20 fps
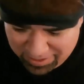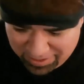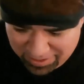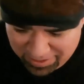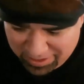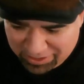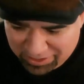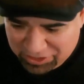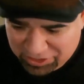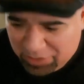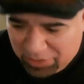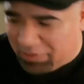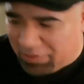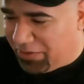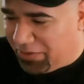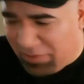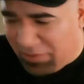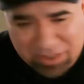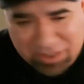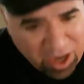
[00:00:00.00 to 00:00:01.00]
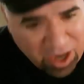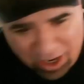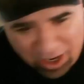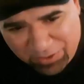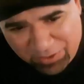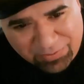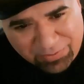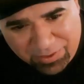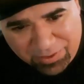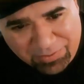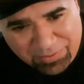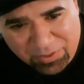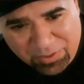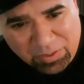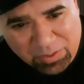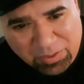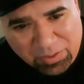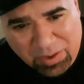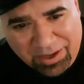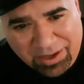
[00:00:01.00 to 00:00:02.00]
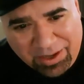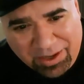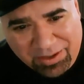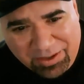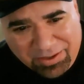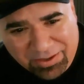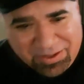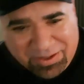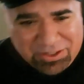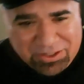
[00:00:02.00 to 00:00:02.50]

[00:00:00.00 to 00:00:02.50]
She was a photographer for a while. She